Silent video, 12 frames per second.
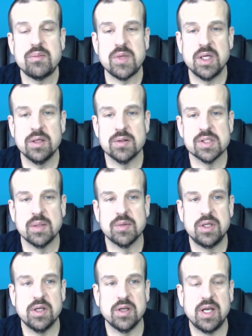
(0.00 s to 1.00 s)
and do
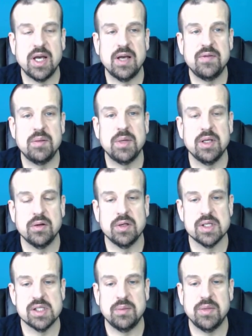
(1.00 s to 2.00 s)
something you can have. You might look
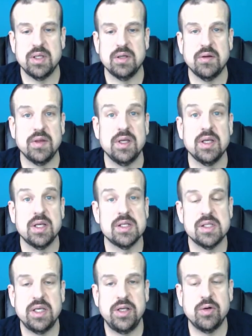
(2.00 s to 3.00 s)
at something and think it
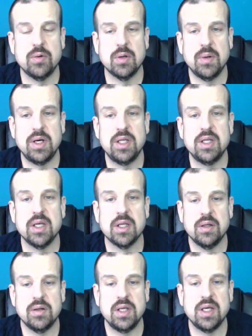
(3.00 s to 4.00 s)
is keto already. You get
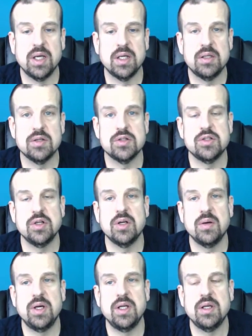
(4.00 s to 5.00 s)
looking at it and there's
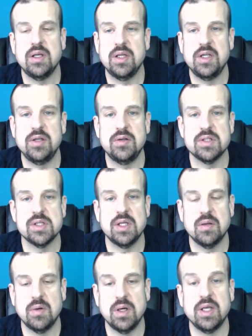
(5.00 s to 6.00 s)
sugar in it, and then you just
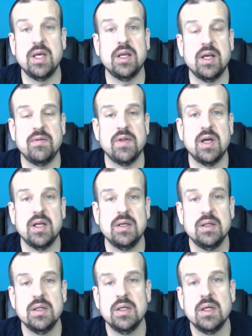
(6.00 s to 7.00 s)
think, well, I can't have that.
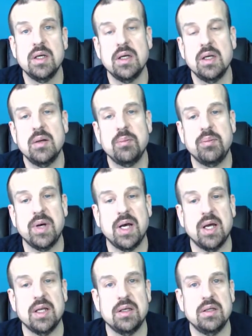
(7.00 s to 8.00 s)

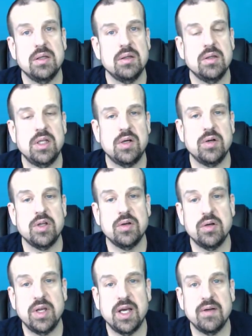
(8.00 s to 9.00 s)
But you
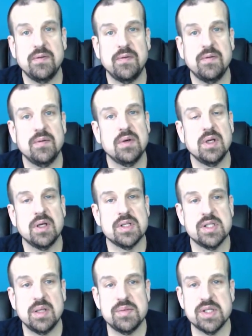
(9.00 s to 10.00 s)
could have a
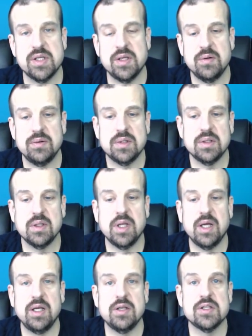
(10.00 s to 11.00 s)
substitute
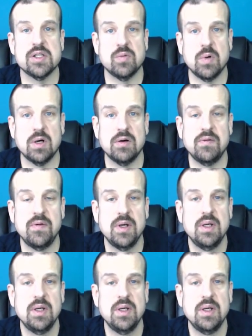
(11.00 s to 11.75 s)
like Swerve.